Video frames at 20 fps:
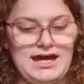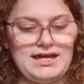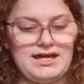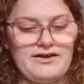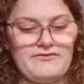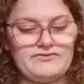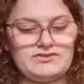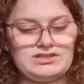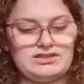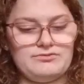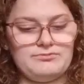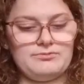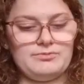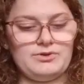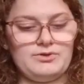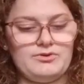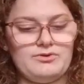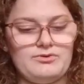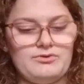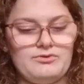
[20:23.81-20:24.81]
I have
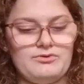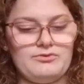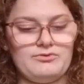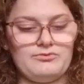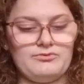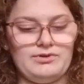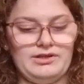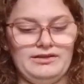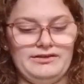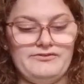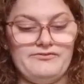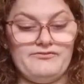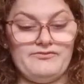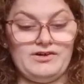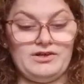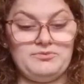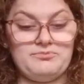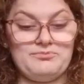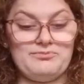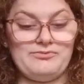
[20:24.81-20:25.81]
some really
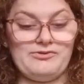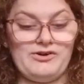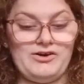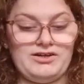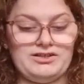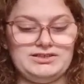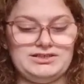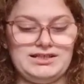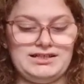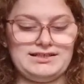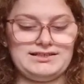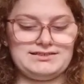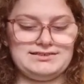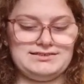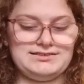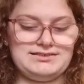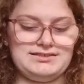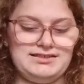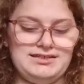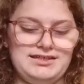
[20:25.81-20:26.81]
fun
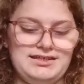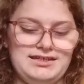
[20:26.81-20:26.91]
projects